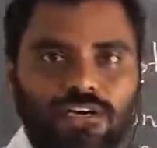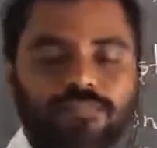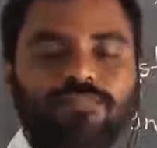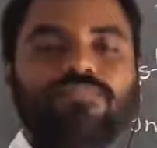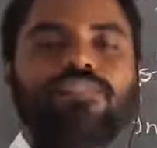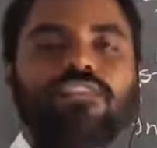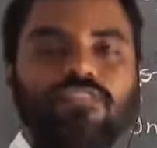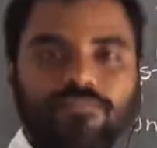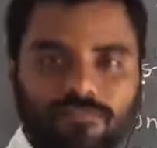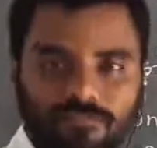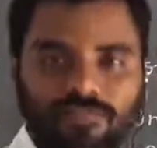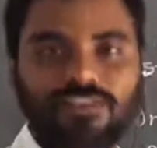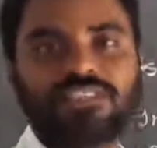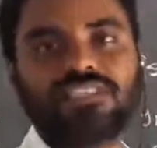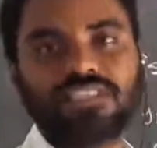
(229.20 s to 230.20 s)
first
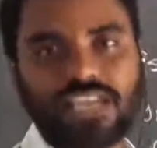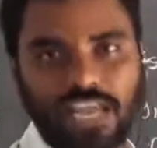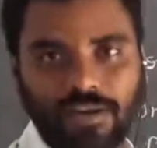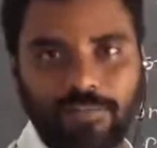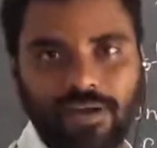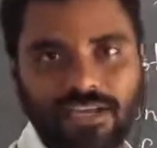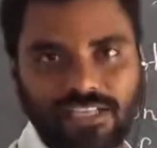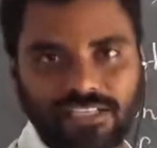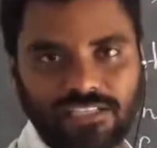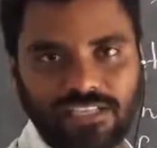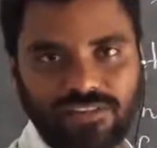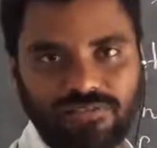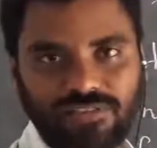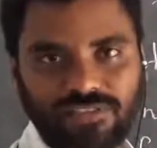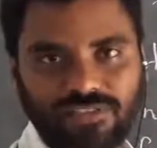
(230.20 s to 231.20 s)
kinematics equation,
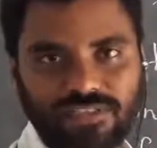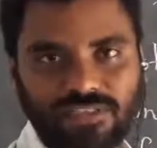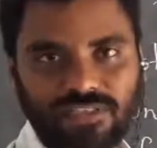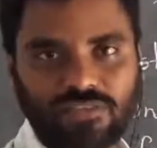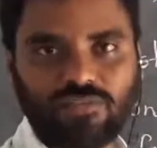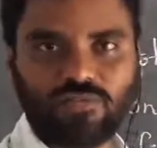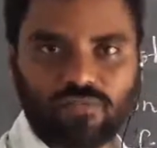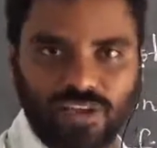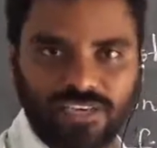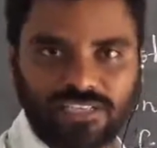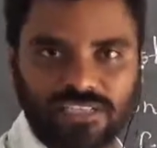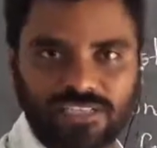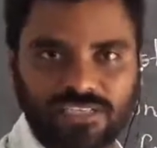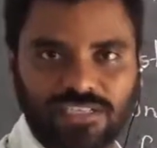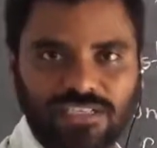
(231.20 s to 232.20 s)
right?
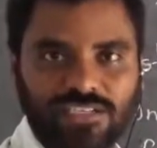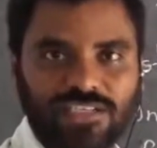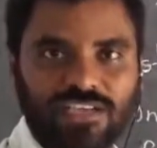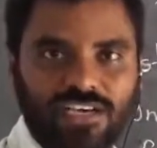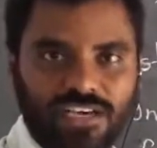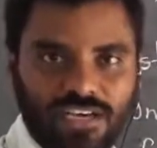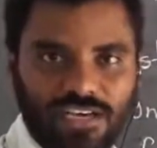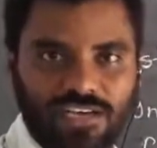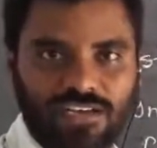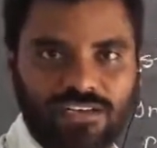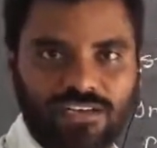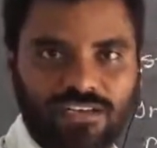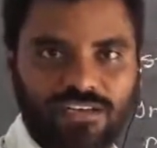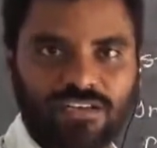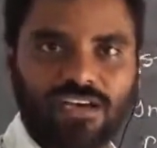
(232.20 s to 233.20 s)

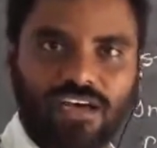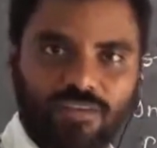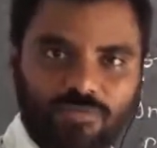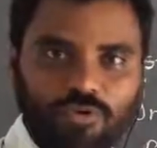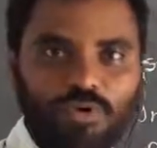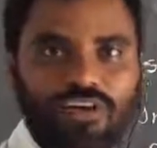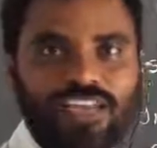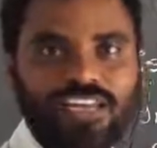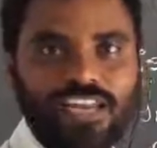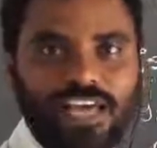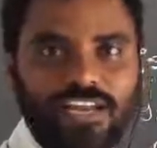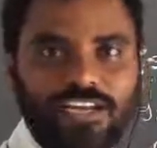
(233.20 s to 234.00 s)
Have you got a clarity?